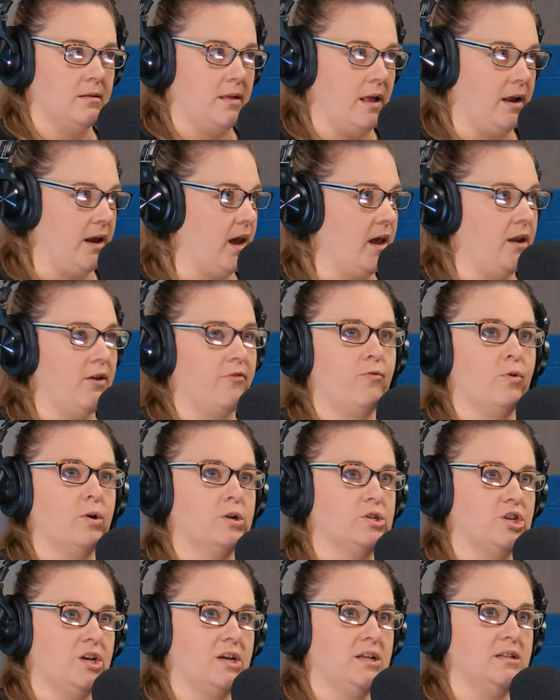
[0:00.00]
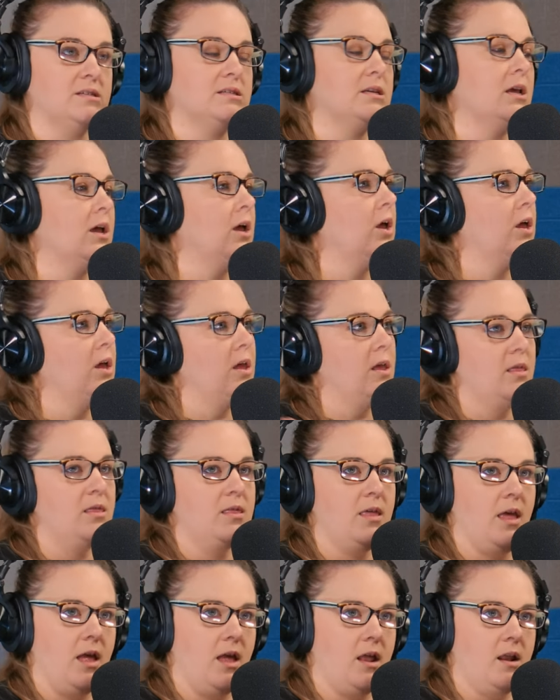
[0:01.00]
that can't afford jeans,
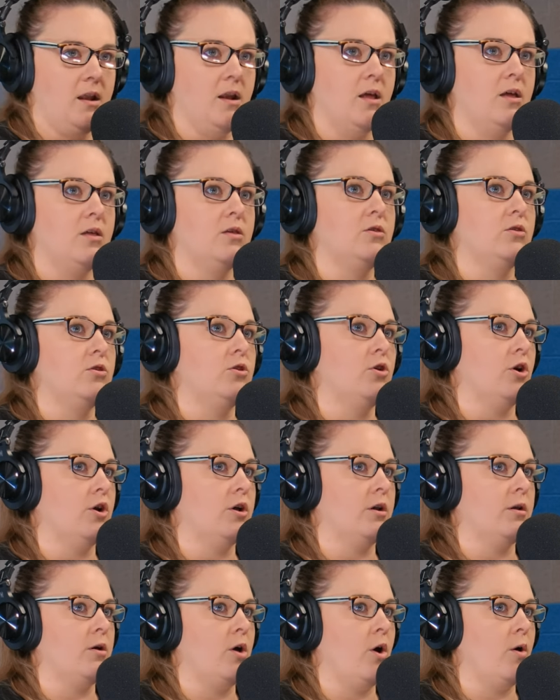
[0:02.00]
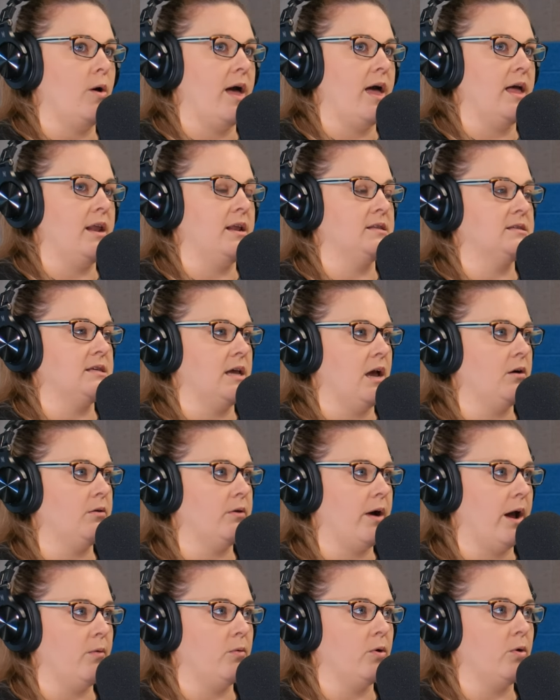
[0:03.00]
then you're going to go ahead and say, all
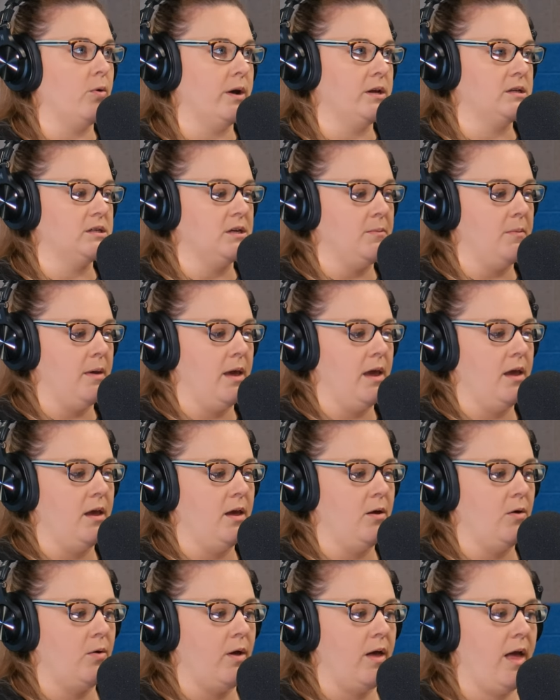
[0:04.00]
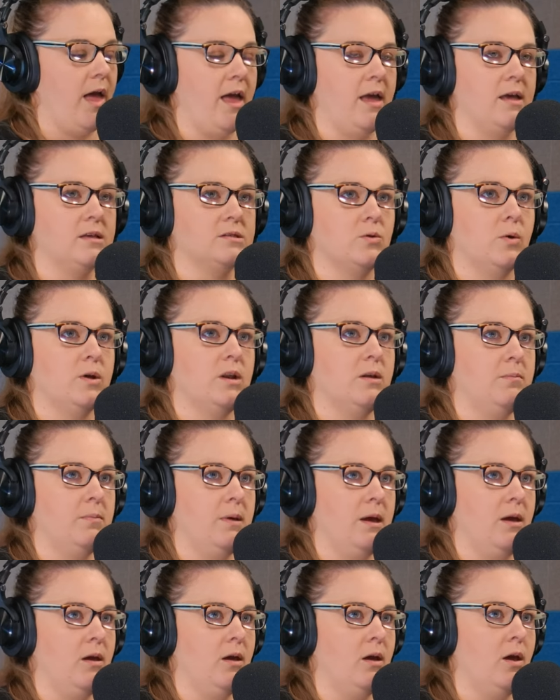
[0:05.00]
right, we're going to make, A is going to
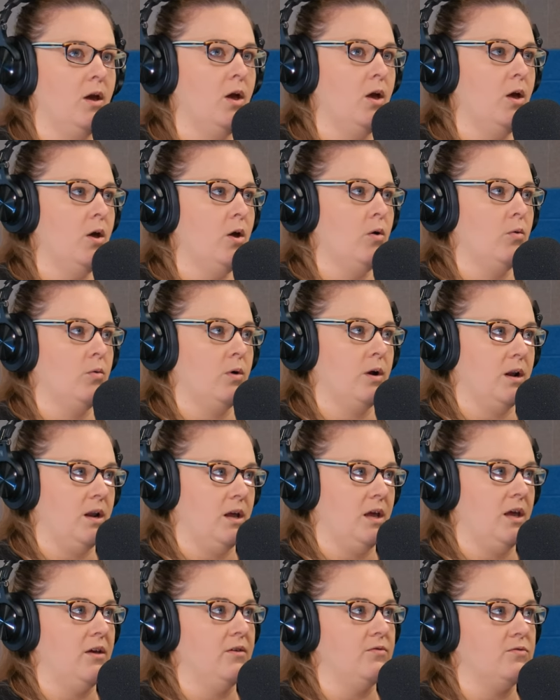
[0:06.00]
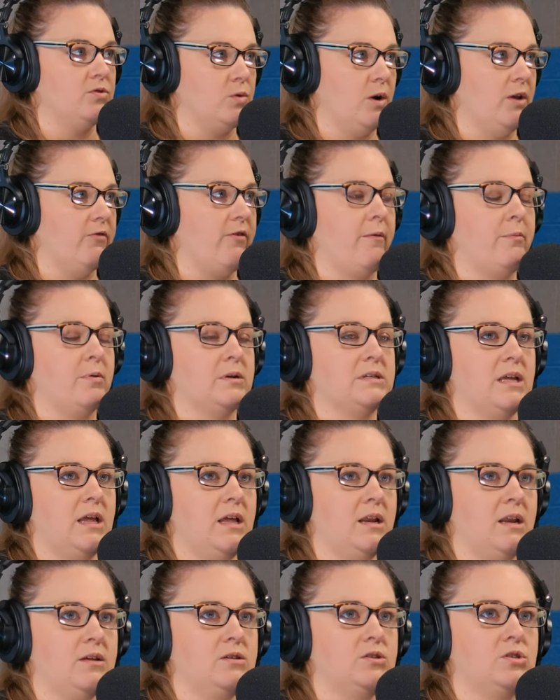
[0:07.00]
be, we're going to give
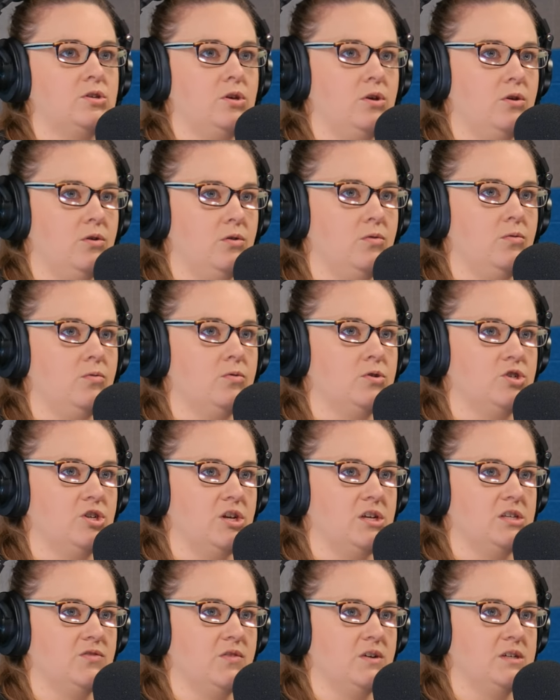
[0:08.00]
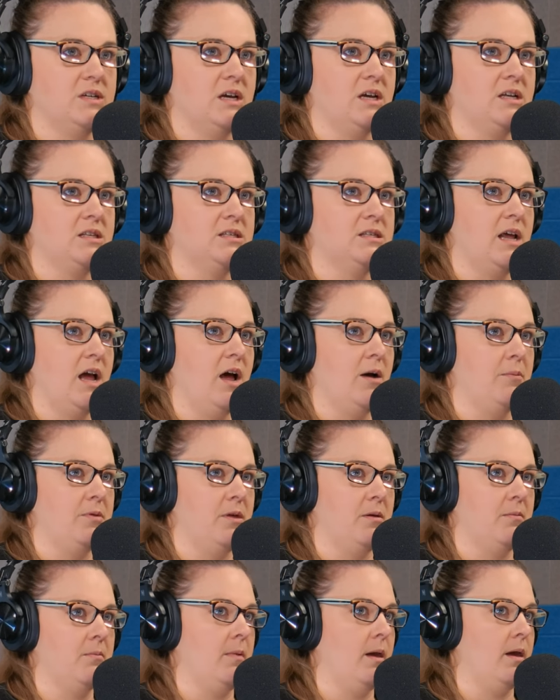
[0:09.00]
25% to Jeans for Teens to help
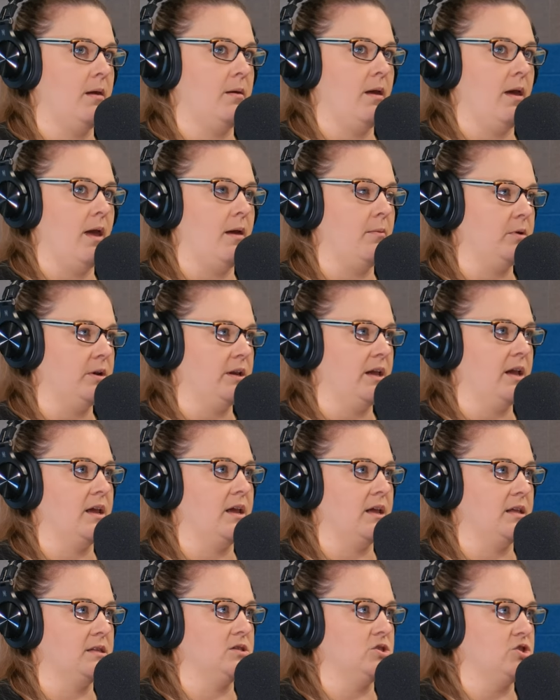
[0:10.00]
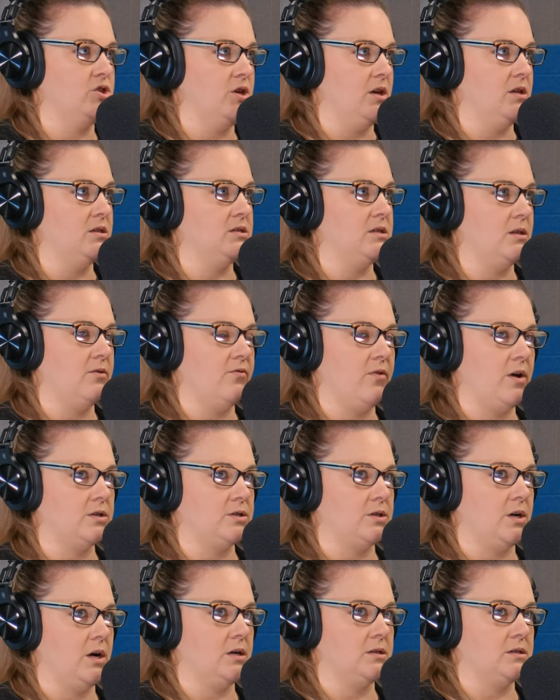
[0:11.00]
them make, able to get kids jeans in the
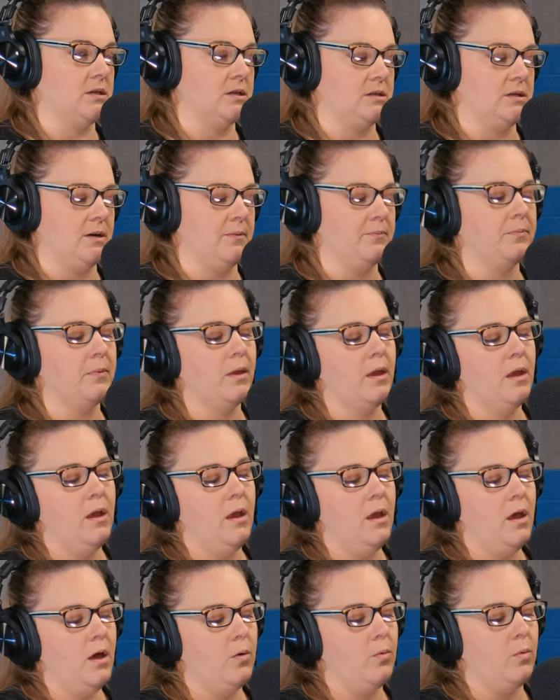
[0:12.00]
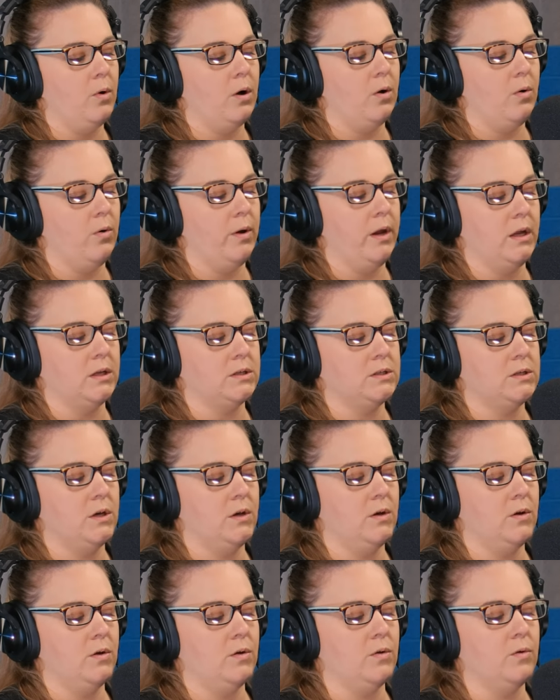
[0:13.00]
foster care system. We're going
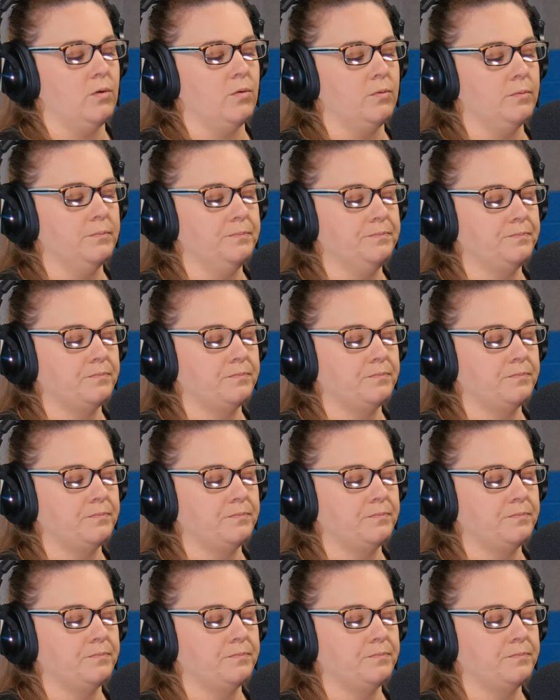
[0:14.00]
to